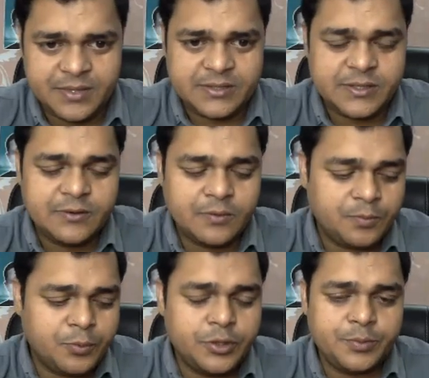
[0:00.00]
means in
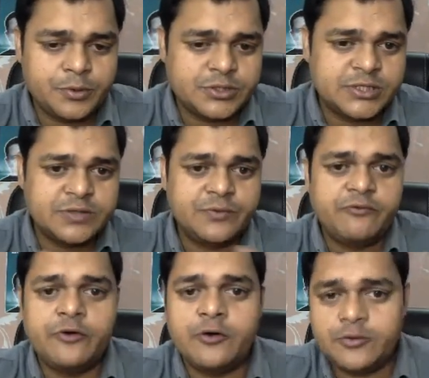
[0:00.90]
booting process it
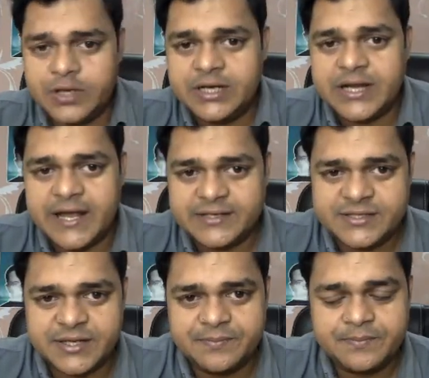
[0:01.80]
will follow the entire
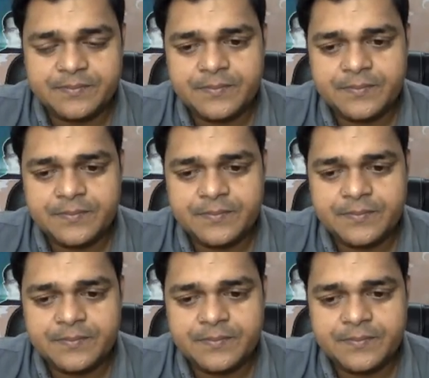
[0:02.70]
step,